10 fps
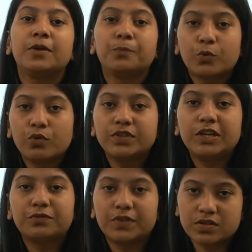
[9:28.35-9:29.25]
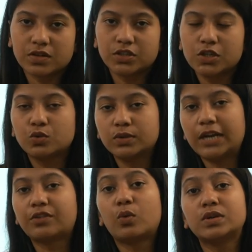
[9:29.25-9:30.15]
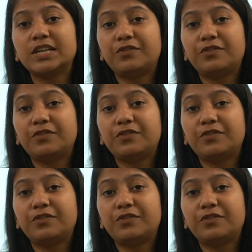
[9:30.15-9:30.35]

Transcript: improve the infrastructure so that road